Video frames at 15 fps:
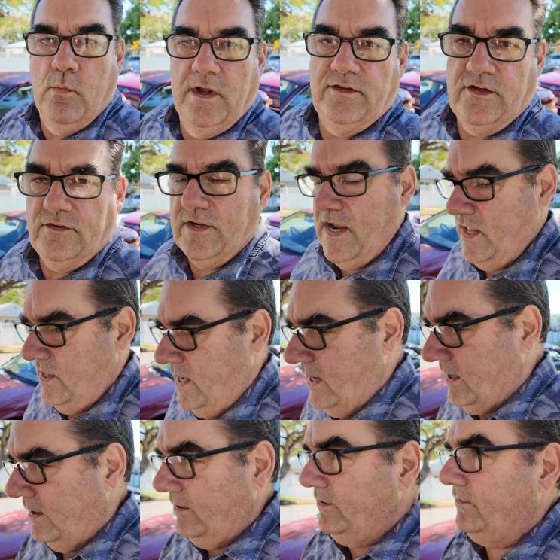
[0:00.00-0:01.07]
1 to 10
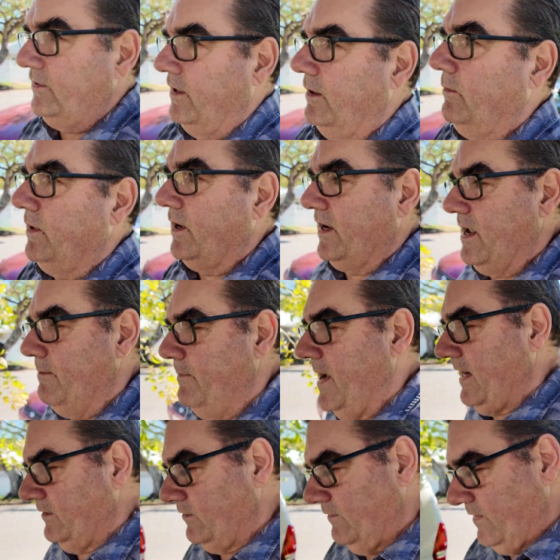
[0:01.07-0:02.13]
now. So when I get
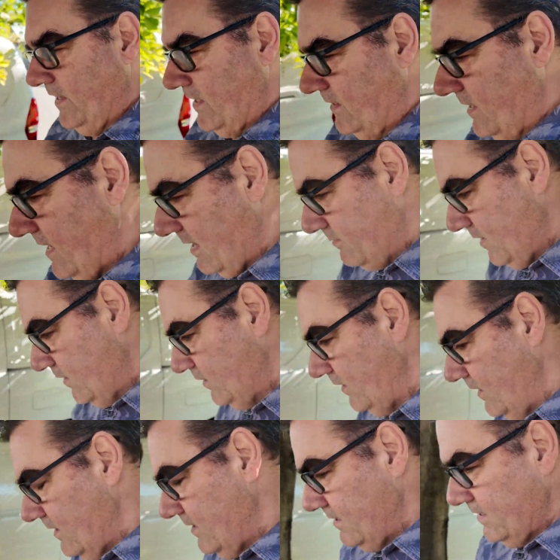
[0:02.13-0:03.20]
back to Vietnam, the
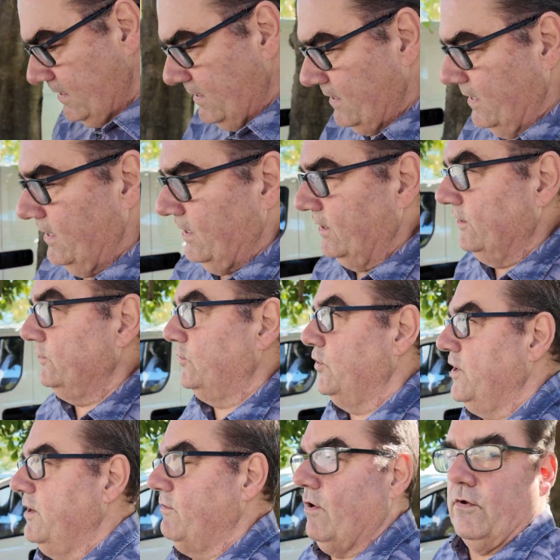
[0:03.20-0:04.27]
little
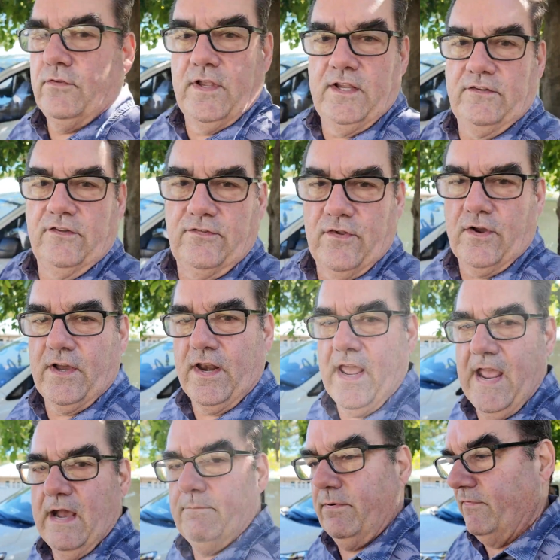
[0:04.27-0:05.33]
2-year-old niece is not going to
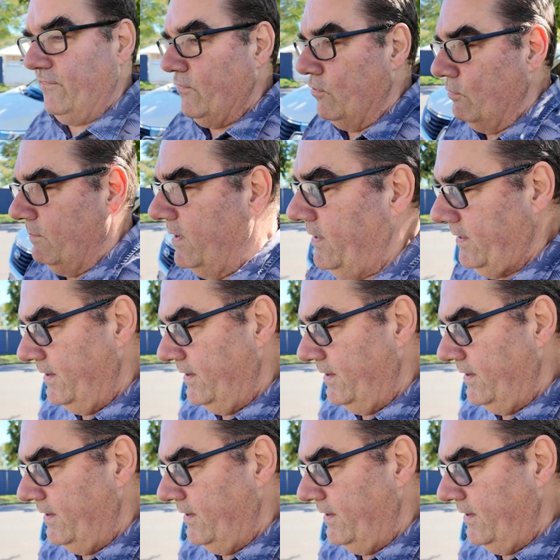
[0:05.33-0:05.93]
outperform